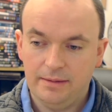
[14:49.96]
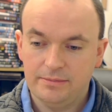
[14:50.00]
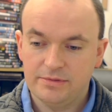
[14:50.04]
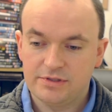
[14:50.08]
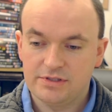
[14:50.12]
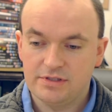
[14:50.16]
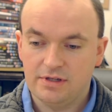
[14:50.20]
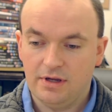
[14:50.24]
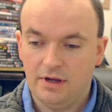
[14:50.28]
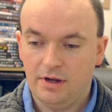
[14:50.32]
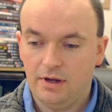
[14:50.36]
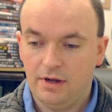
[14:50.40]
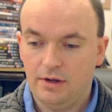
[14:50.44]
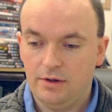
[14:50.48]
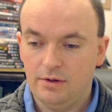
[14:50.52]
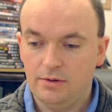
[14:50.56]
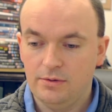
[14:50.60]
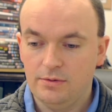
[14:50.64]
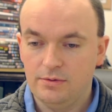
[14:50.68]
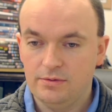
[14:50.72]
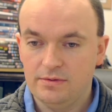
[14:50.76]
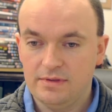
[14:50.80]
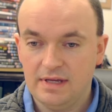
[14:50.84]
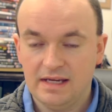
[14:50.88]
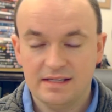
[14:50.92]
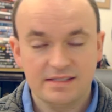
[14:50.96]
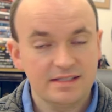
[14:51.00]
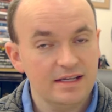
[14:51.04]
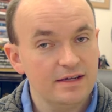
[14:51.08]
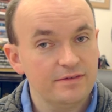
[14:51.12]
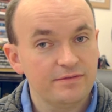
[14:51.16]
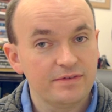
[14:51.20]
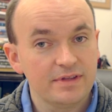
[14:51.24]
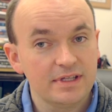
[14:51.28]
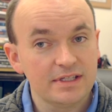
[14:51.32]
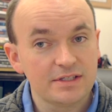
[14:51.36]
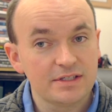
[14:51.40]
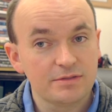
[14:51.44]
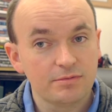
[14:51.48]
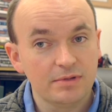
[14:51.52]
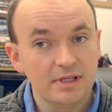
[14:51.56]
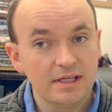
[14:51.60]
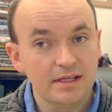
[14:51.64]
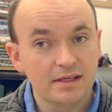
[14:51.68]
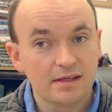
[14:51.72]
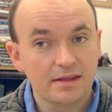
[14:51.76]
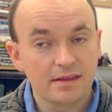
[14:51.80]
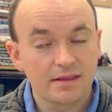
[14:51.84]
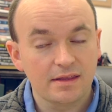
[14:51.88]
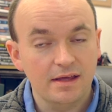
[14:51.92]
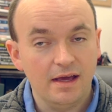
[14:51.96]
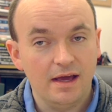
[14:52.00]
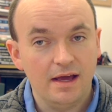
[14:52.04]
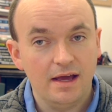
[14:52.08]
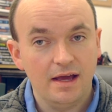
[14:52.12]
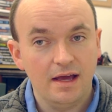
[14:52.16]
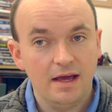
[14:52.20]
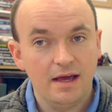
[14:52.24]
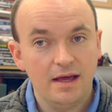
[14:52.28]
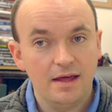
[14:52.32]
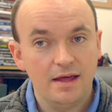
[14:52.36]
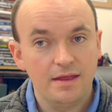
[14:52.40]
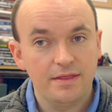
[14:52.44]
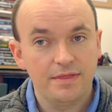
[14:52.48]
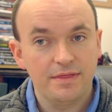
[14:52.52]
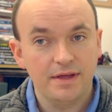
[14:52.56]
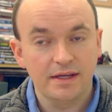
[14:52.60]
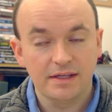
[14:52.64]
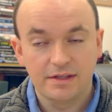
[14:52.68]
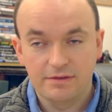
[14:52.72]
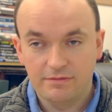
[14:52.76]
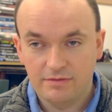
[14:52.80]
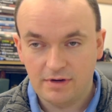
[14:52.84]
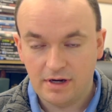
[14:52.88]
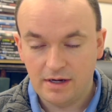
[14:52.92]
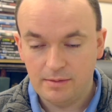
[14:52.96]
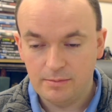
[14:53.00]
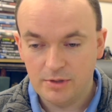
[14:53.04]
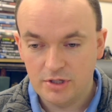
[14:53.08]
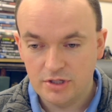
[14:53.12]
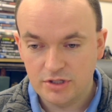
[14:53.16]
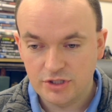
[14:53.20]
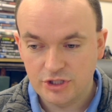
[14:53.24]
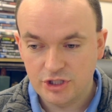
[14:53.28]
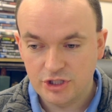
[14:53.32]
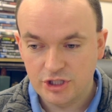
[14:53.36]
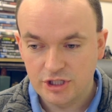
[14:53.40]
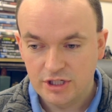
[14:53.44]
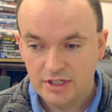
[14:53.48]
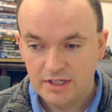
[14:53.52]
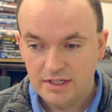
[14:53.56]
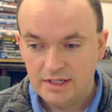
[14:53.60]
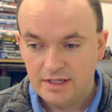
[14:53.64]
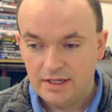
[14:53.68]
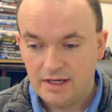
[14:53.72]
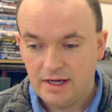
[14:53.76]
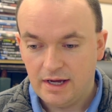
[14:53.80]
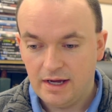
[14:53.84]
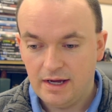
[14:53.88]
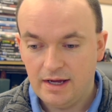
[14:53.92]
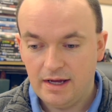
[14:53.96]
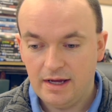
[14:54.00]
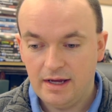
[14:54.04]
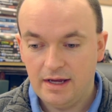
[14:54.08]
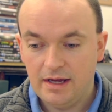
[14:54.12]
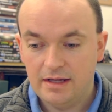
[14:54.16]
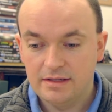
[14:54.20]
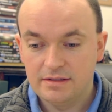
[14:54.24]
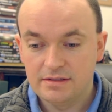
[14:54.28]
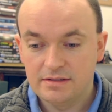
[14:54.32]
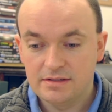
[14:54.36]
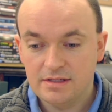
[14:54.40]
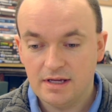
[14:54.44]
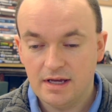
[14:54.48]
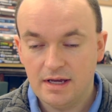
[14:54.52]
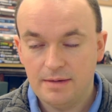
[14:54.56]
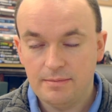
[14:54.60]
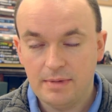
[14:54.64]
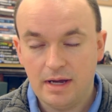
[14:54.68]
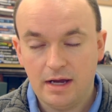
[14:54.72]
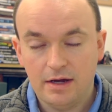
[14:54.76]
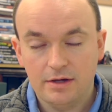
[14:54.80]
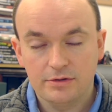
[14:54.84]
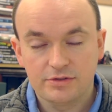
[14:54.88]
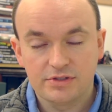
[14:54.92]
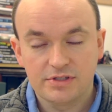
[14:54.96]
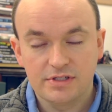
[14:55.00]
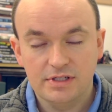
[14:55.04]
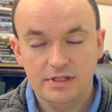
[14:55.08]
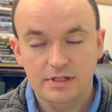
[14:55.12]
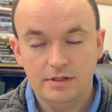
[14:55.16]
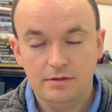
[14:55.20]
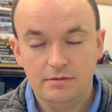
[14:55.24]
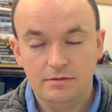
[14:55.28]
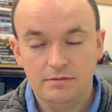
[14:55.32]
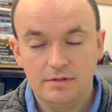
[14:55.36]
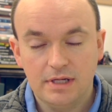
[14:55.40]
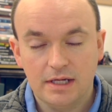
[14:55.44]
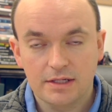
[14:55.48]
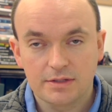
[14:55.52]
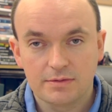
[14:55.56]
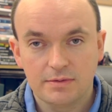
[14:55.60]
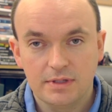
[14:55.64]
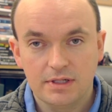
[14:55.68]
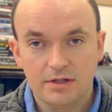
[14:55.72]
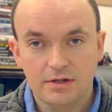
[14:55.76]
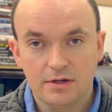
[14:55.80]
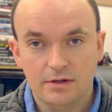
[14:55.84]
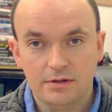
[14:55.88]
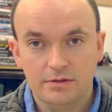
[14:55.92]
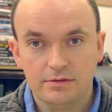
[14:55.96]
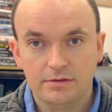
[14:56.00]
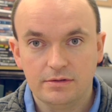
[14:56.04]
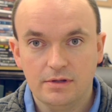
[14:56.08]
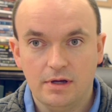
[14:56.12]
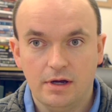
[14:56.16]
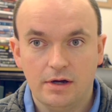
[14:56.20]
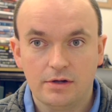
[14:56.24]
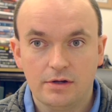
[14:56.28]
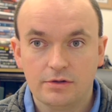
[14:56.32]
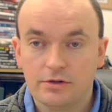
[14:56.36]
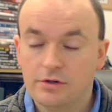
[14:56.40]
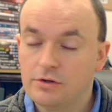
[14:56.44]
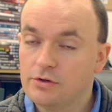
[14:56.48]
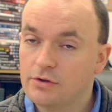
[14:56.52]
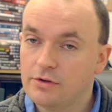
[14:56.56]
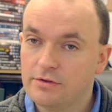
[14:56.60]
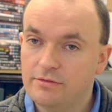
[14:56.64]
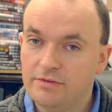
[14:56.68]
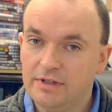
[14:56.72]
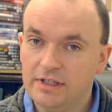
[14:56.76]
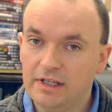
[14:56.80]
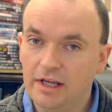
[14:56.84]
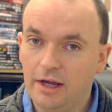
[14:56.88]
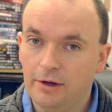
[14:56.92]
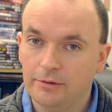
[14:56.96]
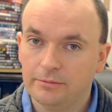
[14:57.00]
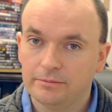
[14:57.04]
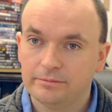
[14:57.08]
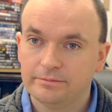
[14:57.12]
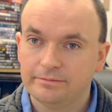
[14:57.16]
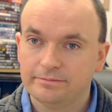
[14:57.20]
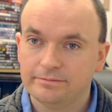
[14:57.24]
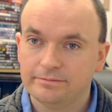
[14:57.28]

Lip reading: So that's it for this week. Thank you very much, and I'll see you next week on another video.